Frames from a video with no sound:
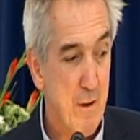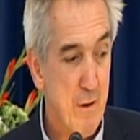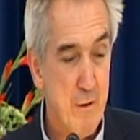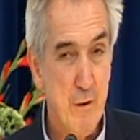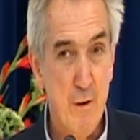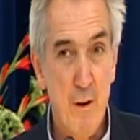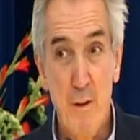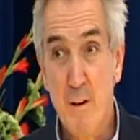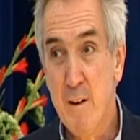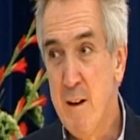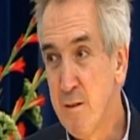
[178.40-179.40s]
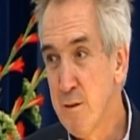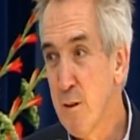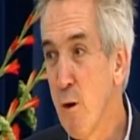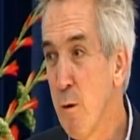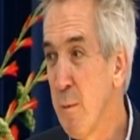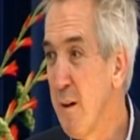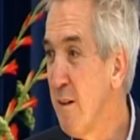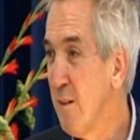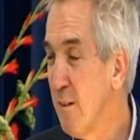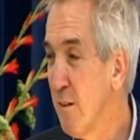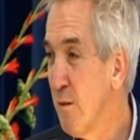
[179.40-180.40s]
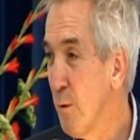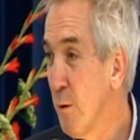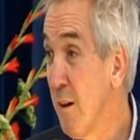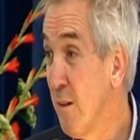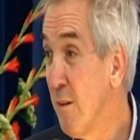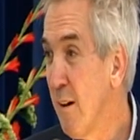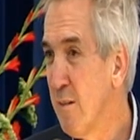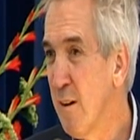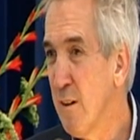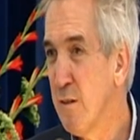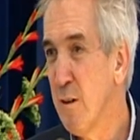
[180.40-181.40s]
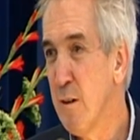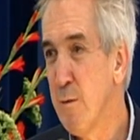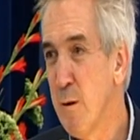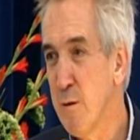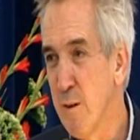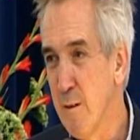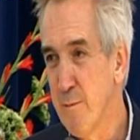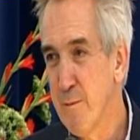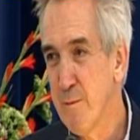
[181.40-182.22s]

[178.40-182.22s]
That the least common eating disorder is anorexia nervosa.